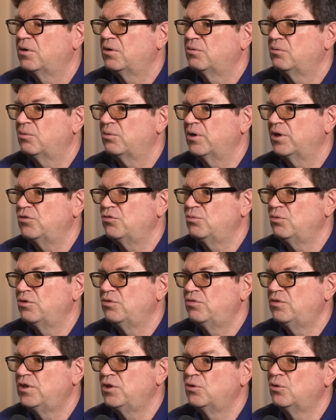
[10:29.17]
whereas
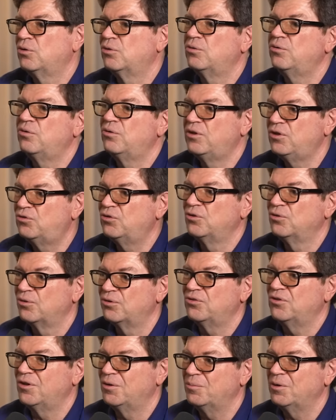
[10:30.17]
with Dino, you need to know
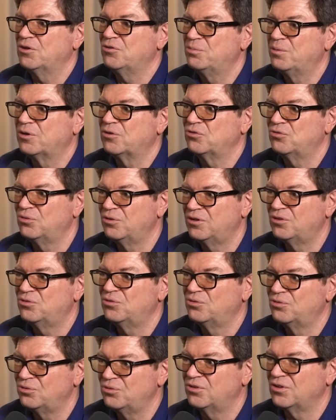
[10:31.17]
it's an image because you need
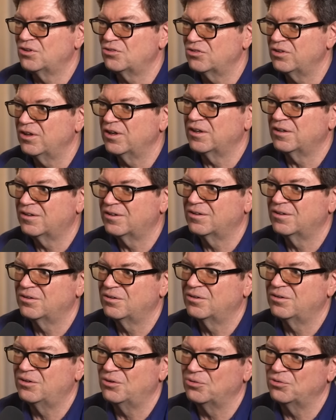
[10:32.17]
to do things like
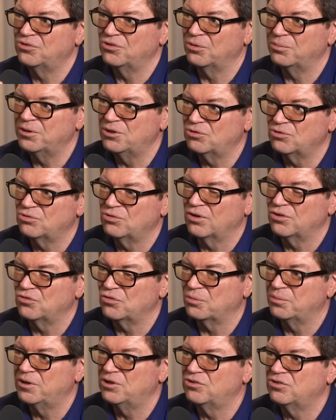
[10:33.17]
you know geometry
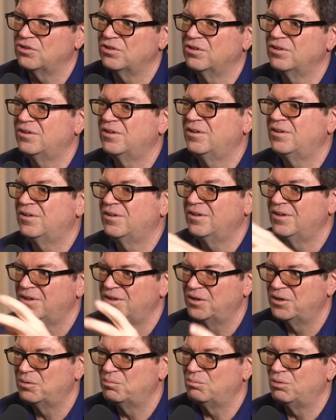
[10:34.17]
transformation and
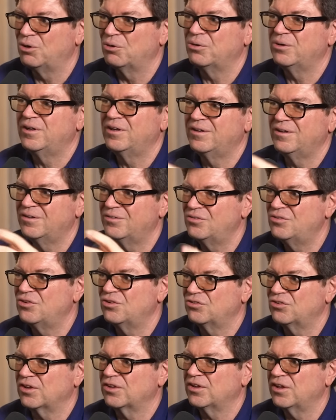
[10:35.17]
blurring and
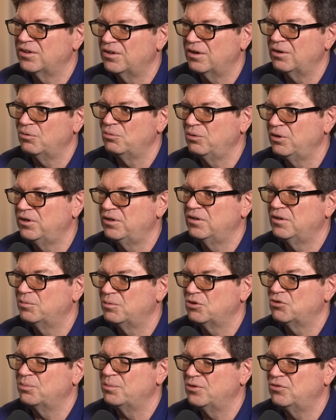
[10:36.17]
things like that that are really
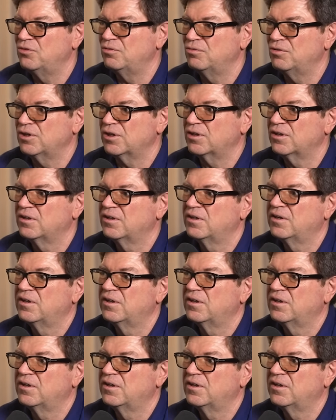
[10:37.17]
image specific.